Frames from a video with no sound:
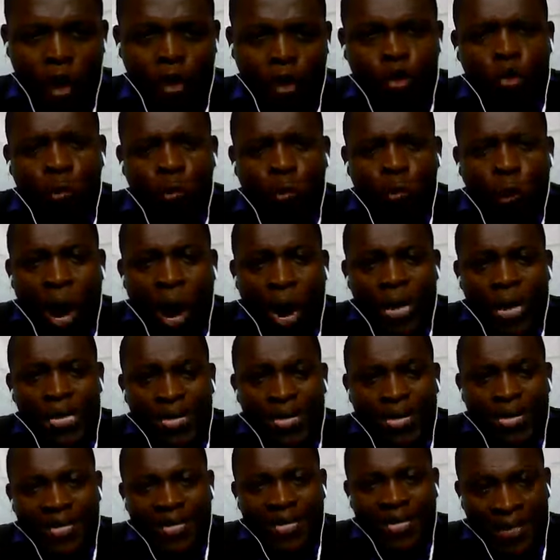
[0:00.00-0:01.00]
Also,
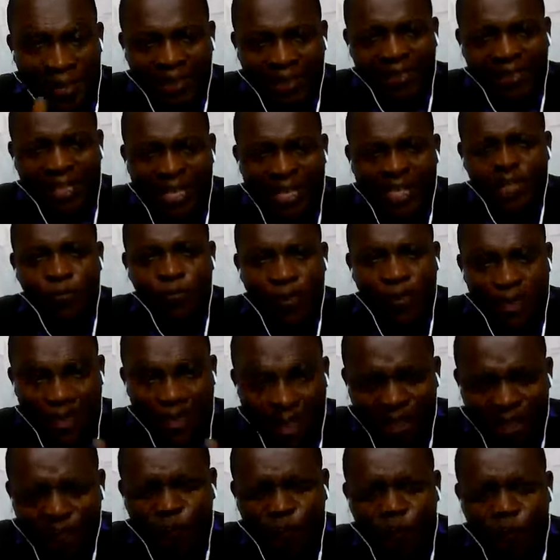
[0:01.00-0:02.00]
why can it
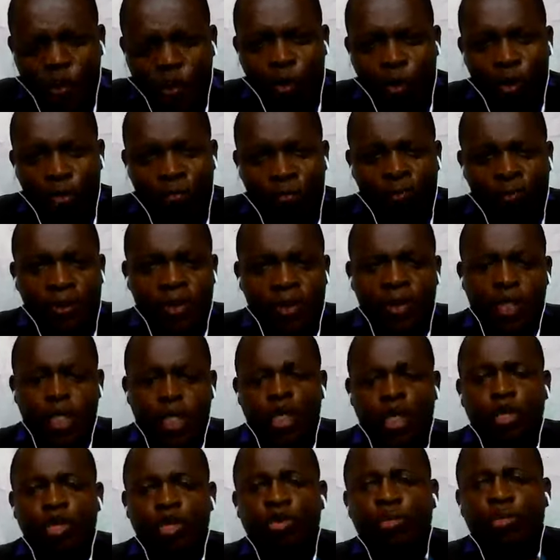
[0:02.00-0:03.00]
be difficult
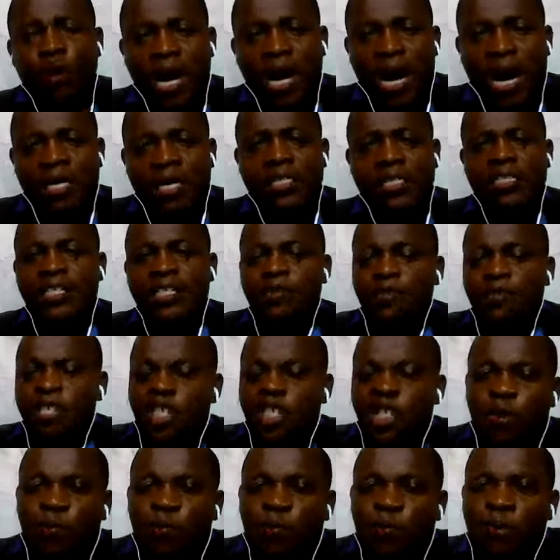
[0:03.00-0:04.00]
to act
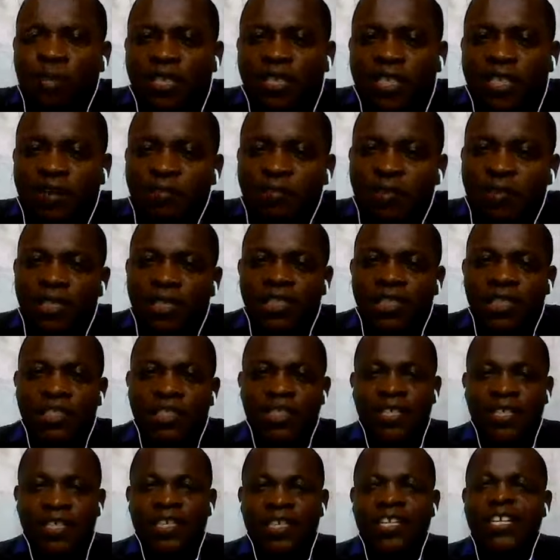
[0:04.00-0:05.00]

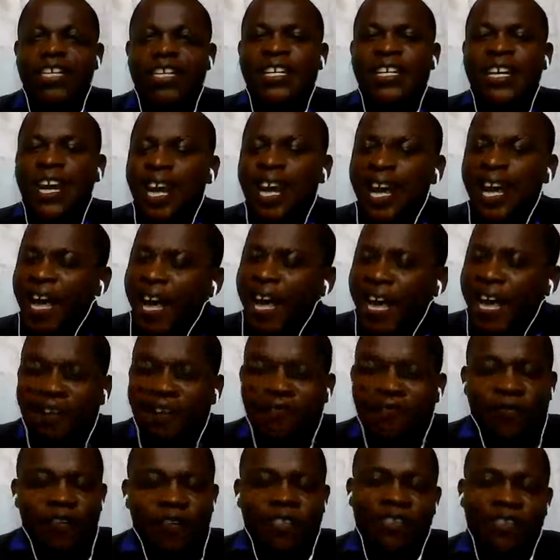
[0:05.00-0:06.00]
responsibly in
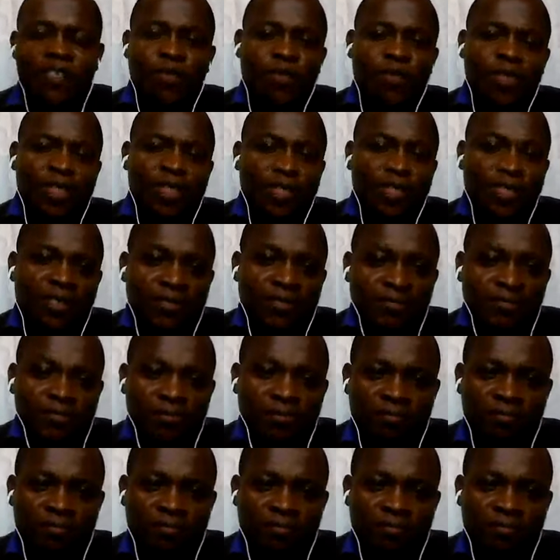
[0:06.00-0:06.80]
every situation?